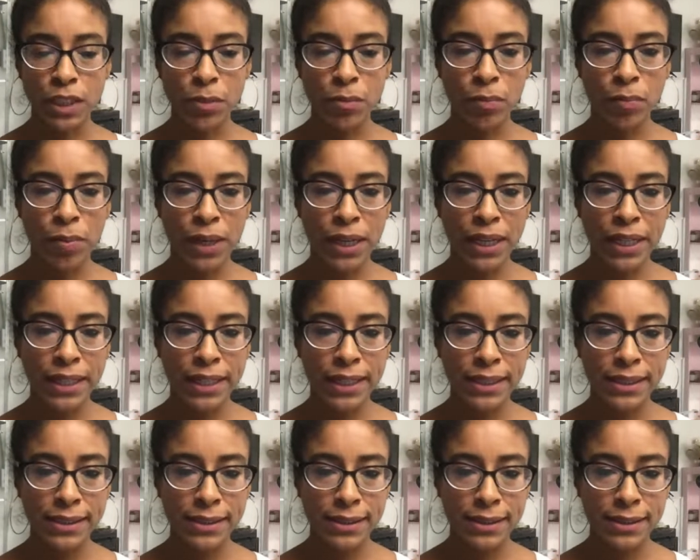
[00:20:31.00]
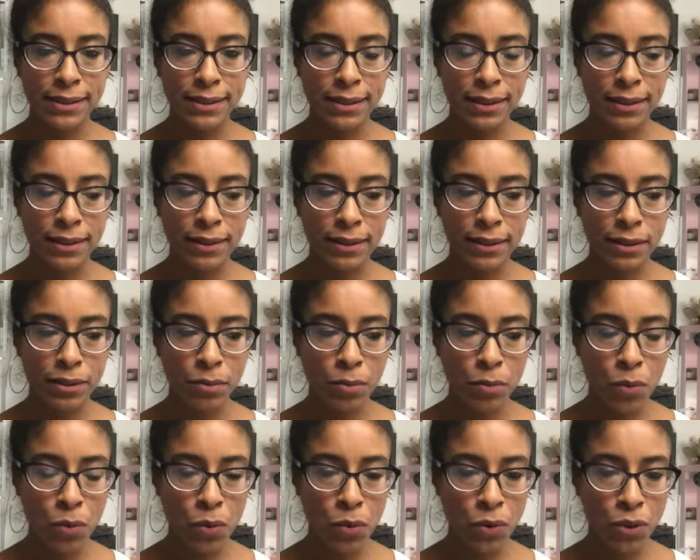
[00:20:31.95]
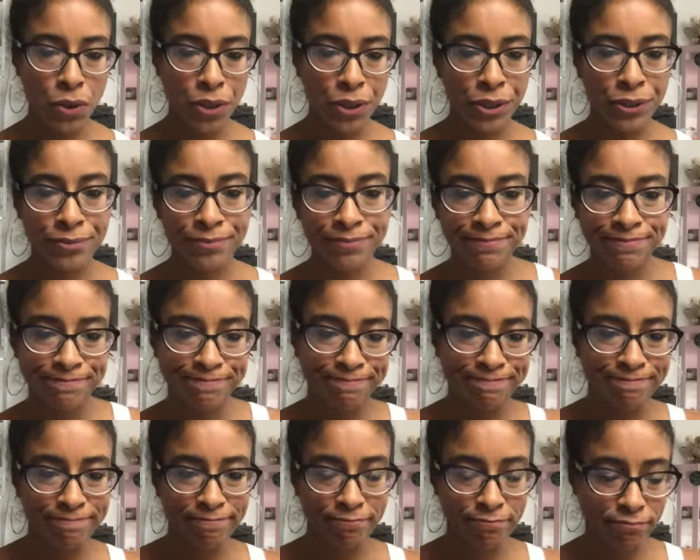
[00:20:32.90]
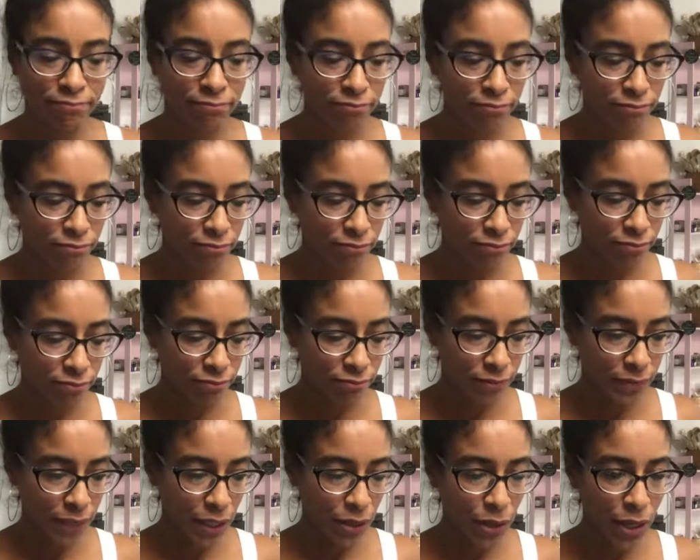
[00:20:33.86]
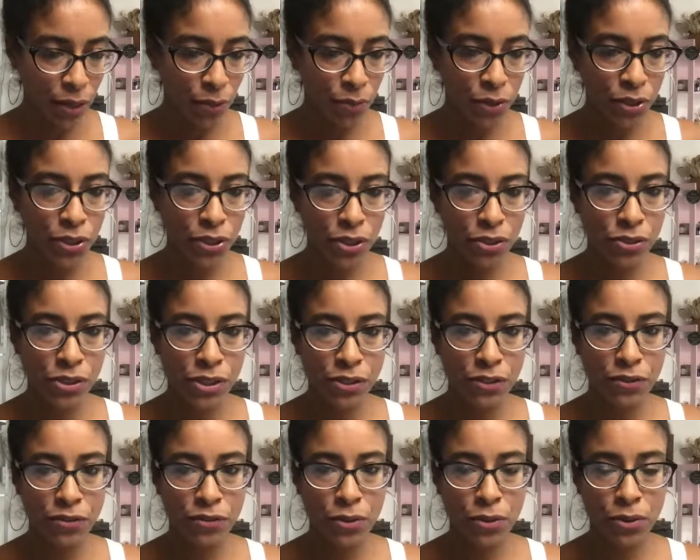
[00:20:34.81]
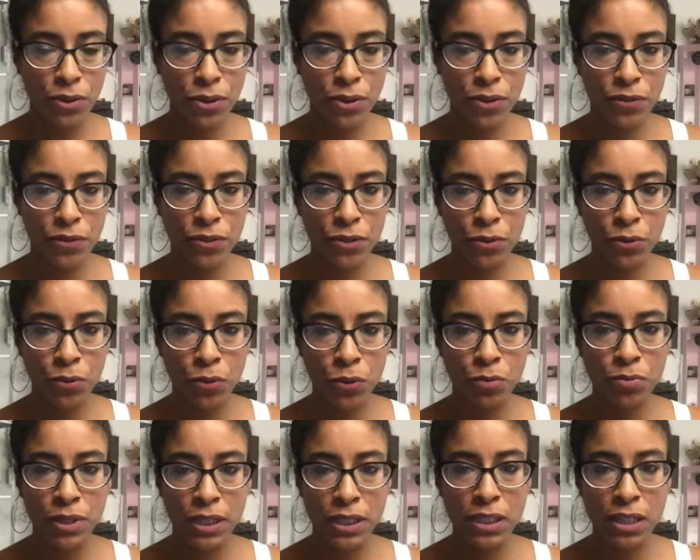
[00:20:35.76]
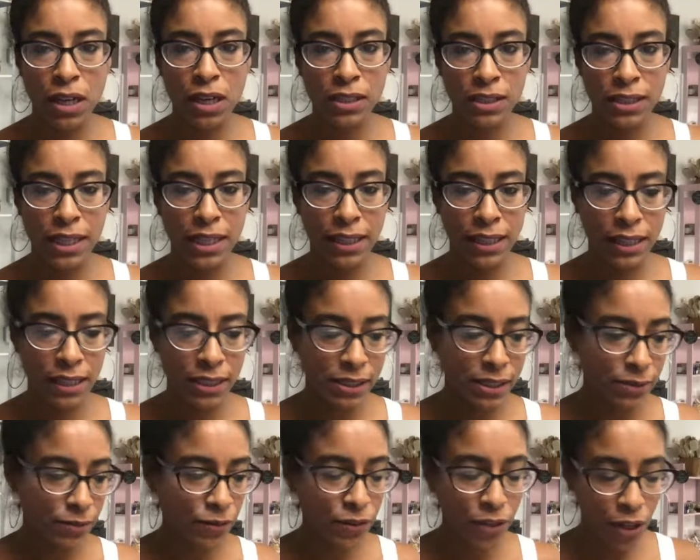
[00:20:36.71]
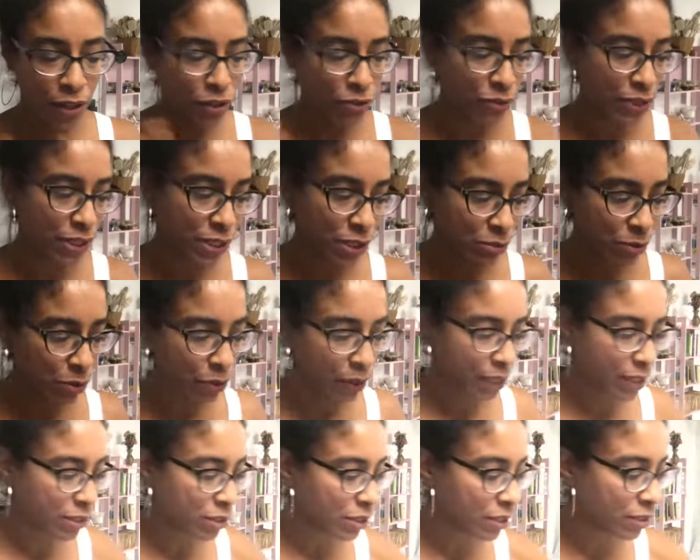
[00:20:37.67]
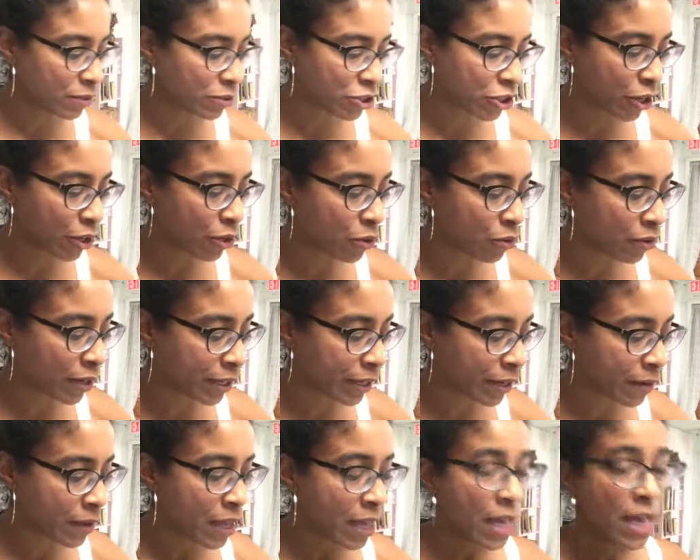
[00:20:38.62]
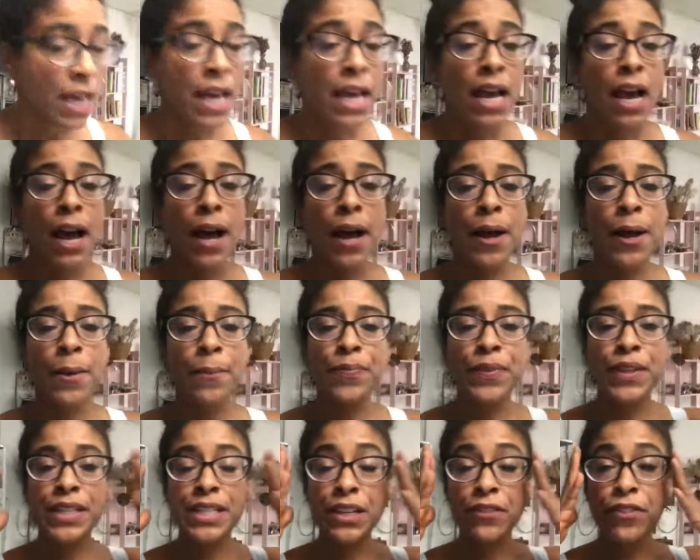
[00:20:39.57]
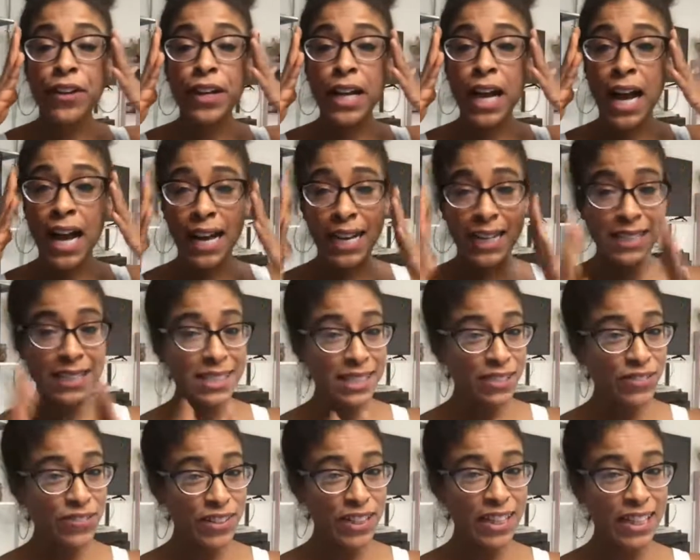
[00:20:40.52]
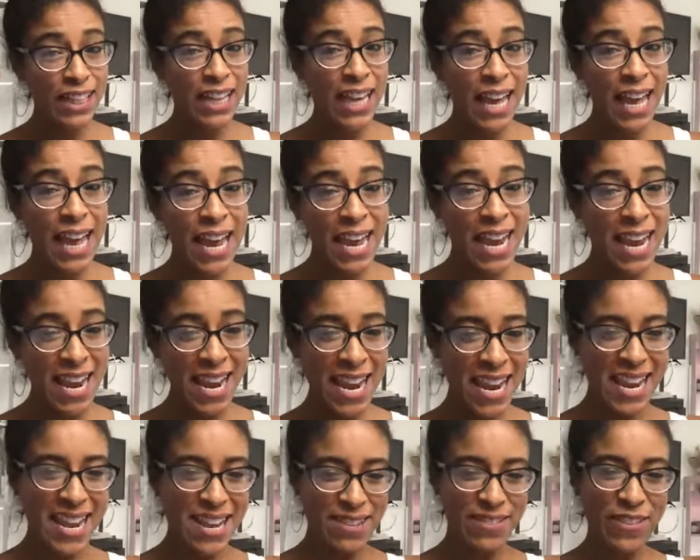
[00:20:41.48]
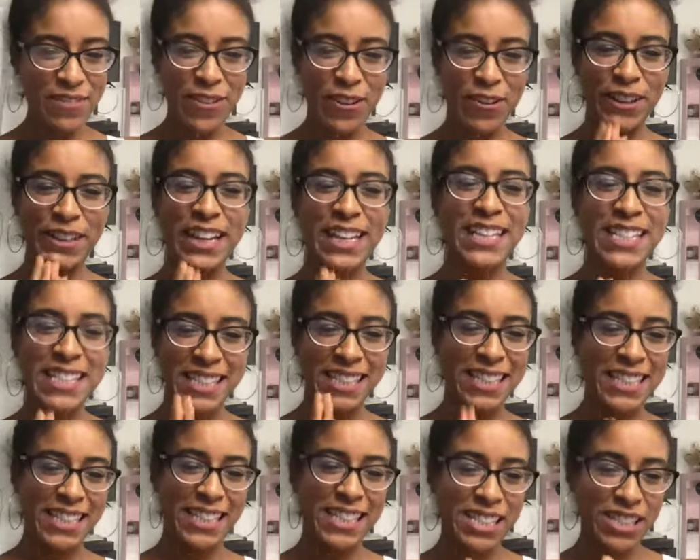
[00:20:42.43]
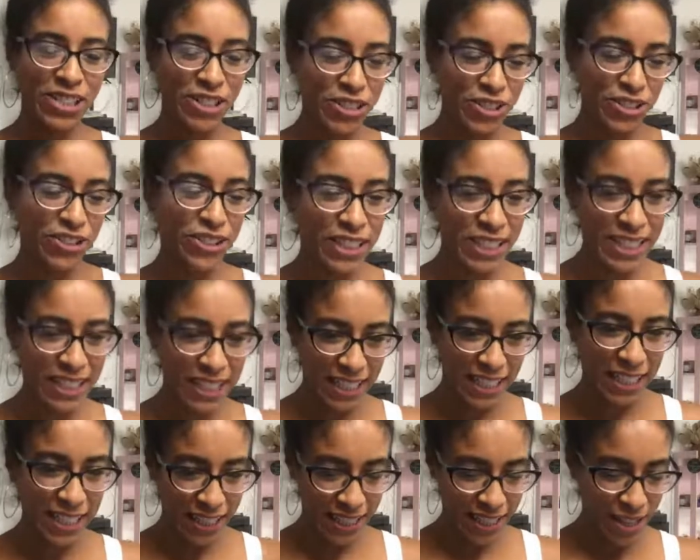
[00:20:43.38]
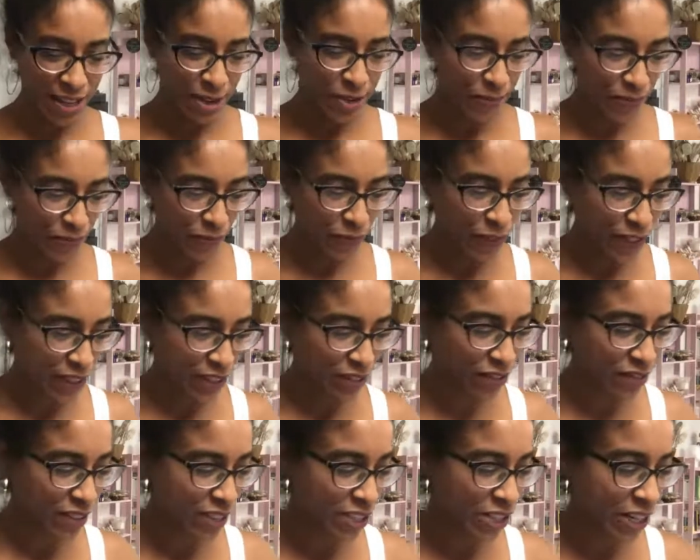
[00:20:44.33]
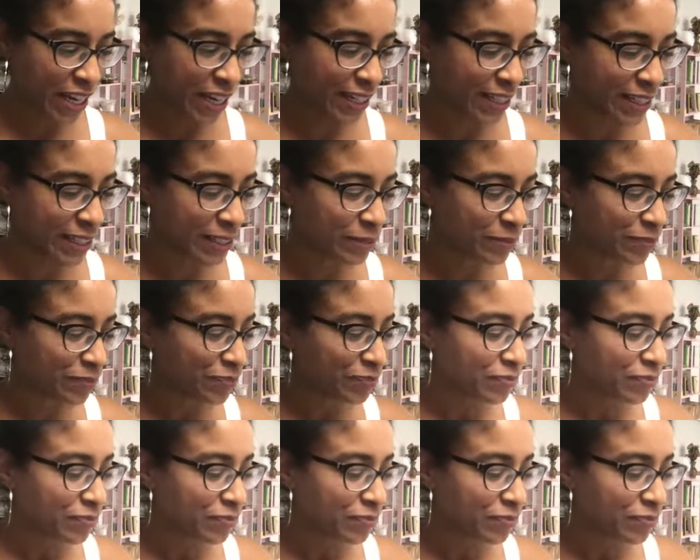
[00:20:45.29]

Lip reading: but it's a little more I wouldn't use it for womb detox like this for other reasons. We won't get into the charcoal right now. The different kinds of clay before we get into the internally in with the vagina